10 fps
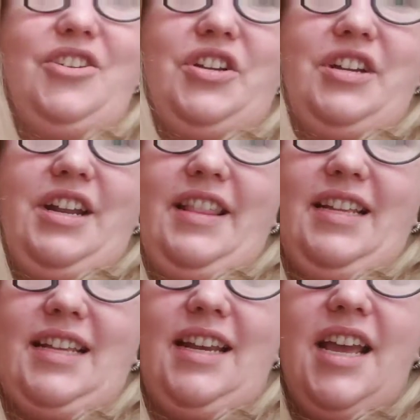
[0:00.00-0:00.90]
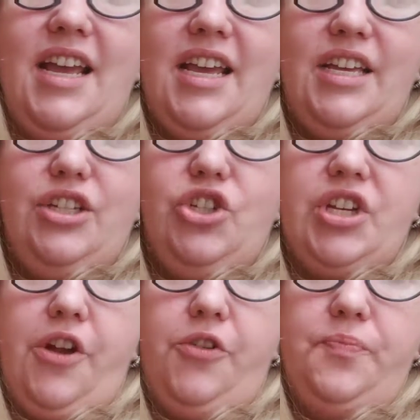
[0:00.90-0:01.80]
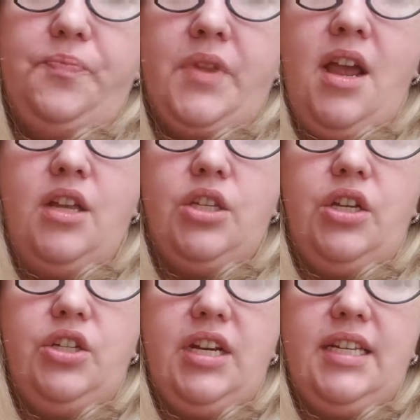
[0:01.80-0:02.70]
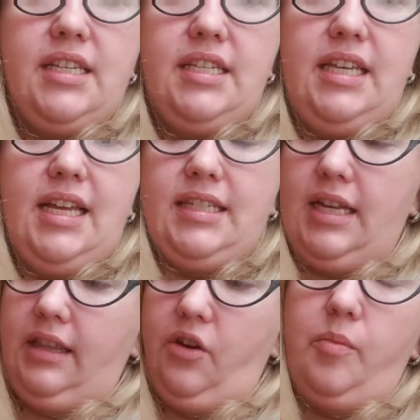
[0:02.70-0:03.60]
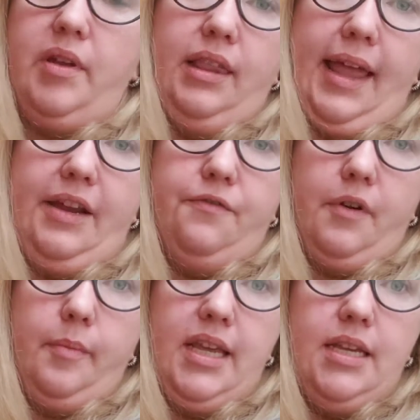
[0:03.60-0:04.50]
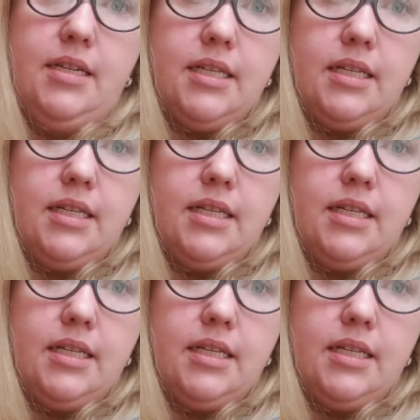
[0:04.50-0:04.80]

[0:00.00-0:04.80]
shouldn't have done that side, is Shell. So as you guys can see, that's a little bit light for me.